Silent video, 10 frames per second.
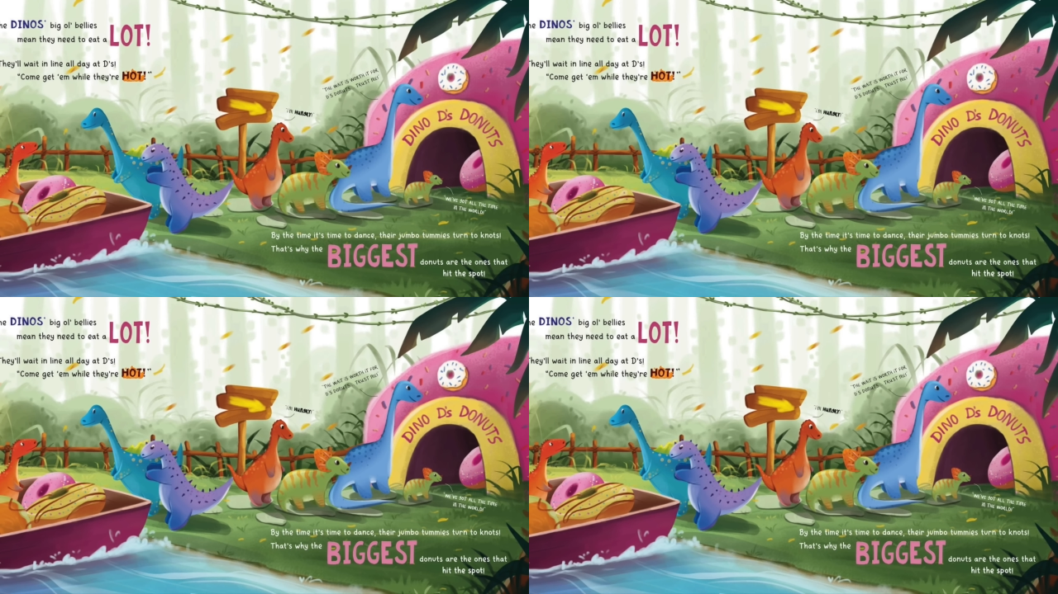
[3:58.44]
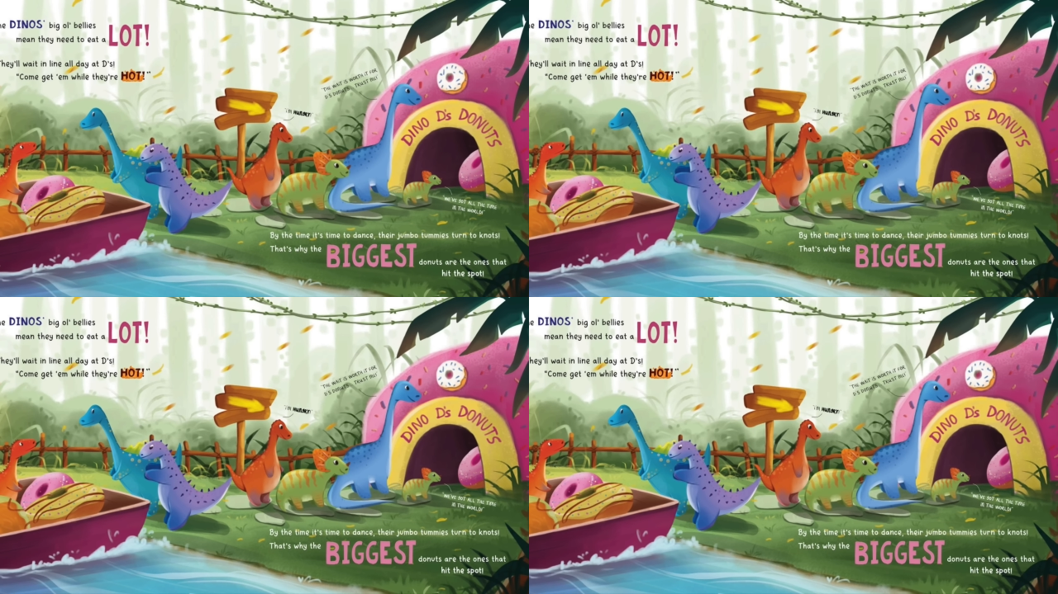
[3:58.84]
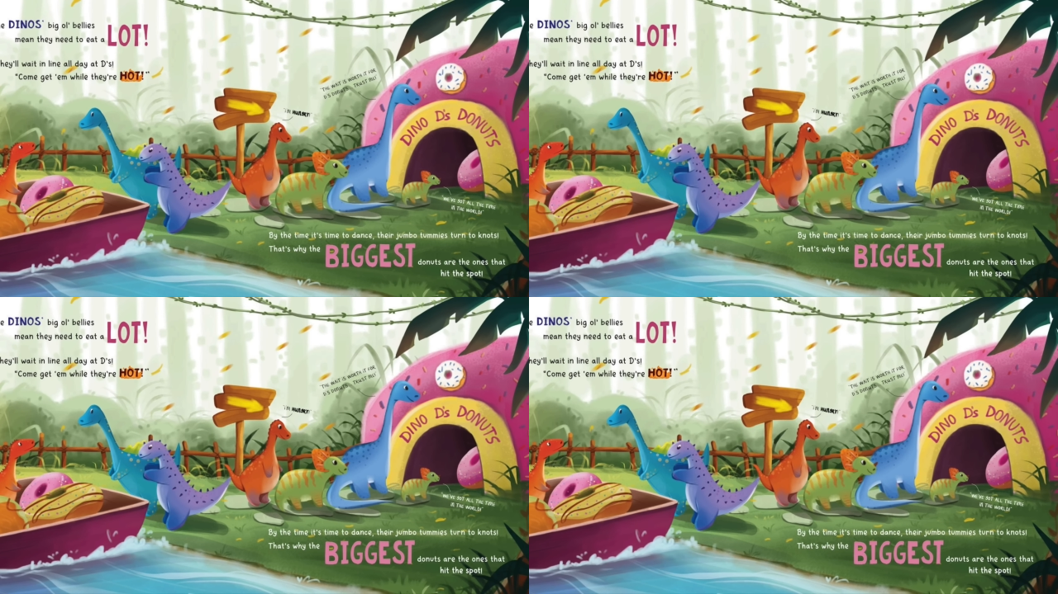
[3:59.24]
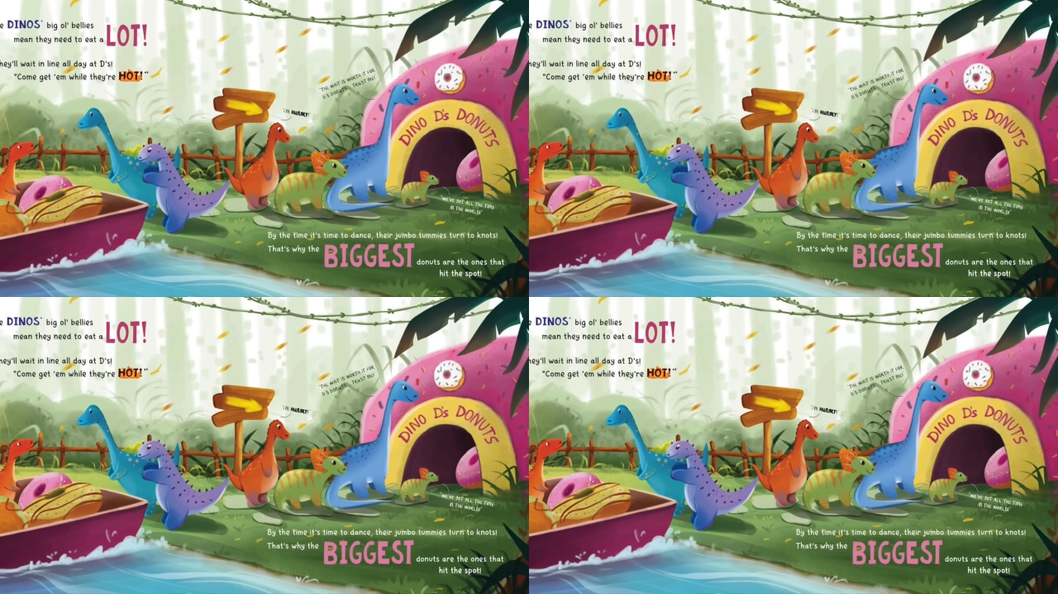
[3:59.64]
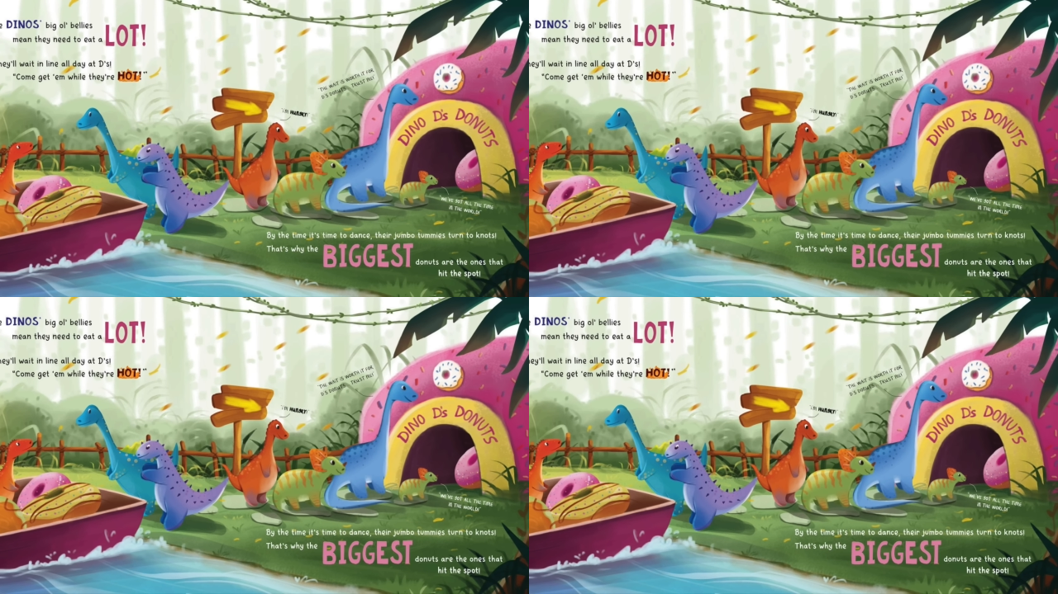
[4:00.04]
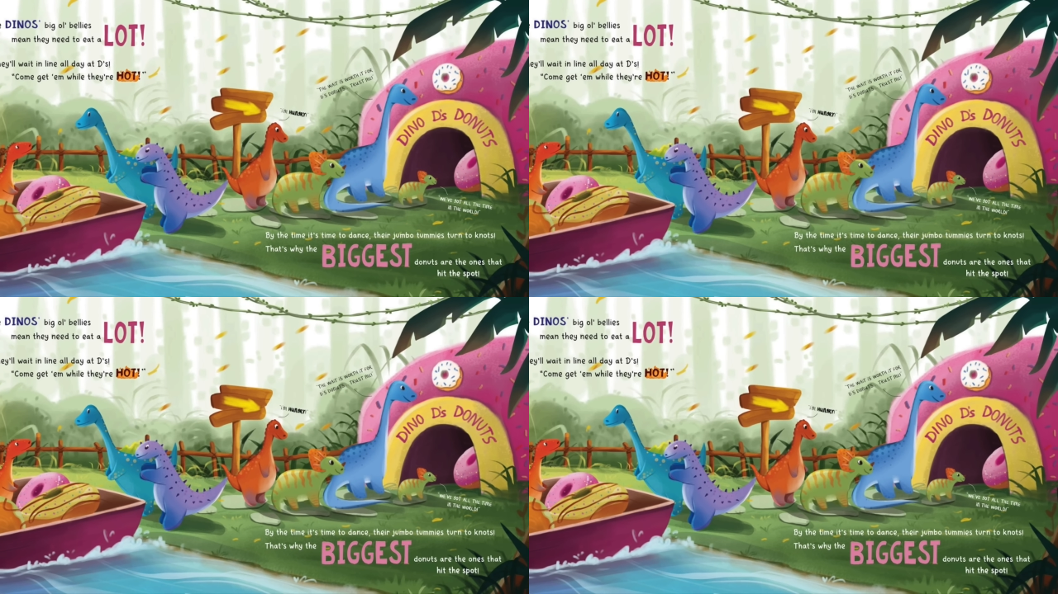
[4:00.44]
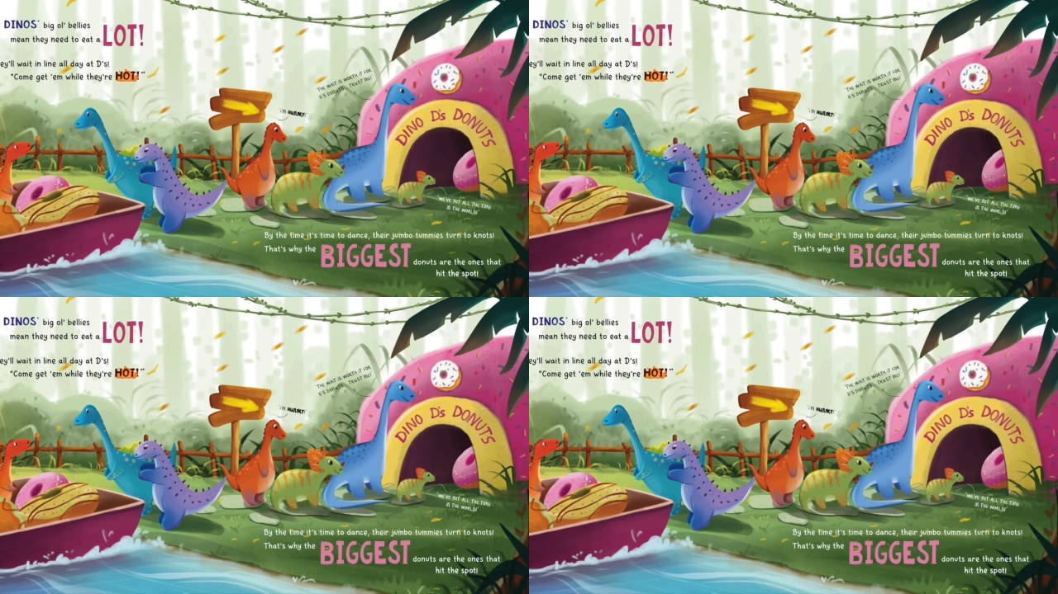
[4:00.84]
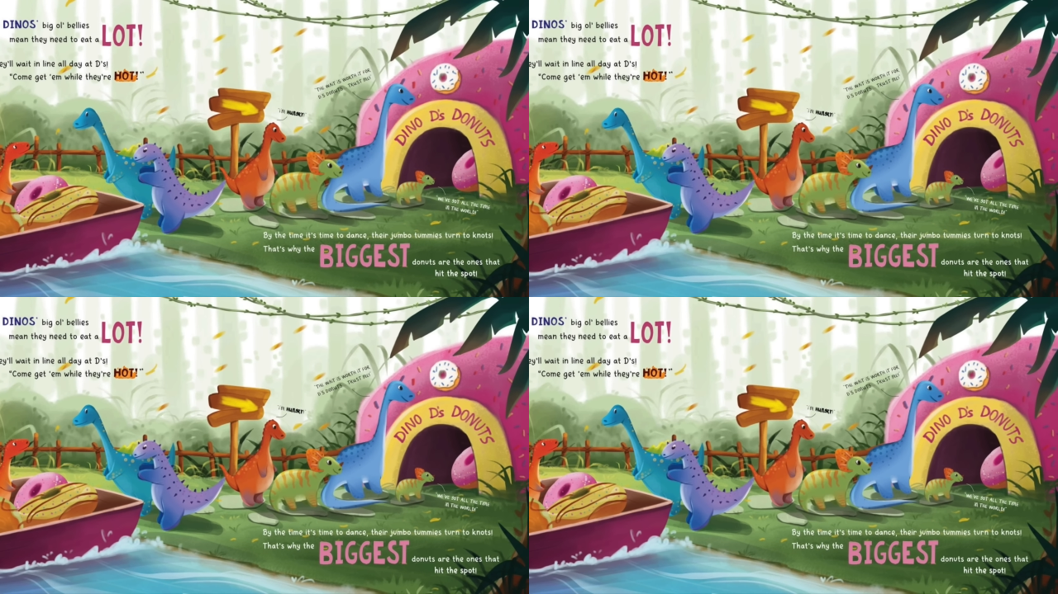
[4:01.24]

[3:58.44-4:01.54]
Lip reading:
No face is visible, so there are no lips to read.